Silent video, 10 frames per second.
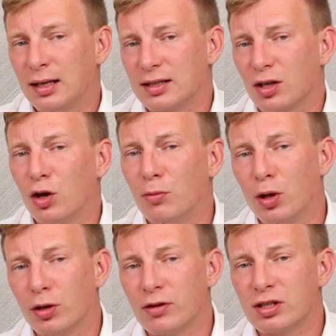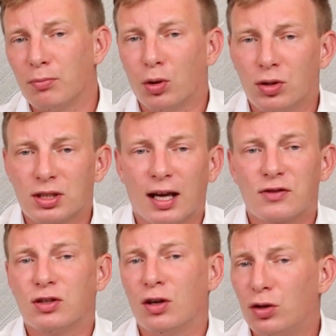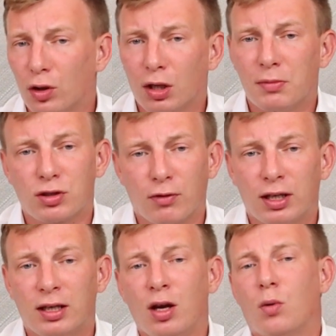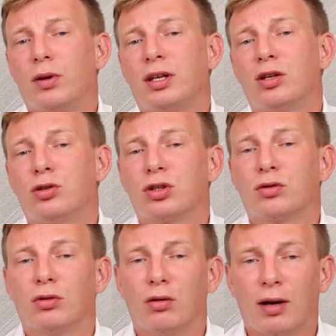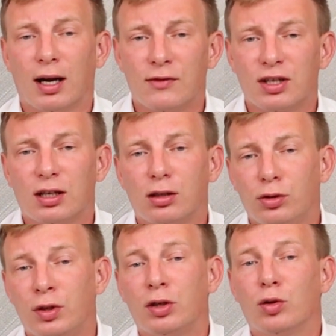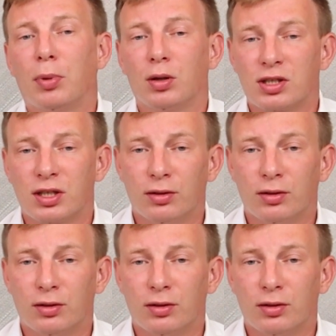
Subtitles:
As a homeowner, it's important to have certain documents ready when the adjuster arrives, including your policy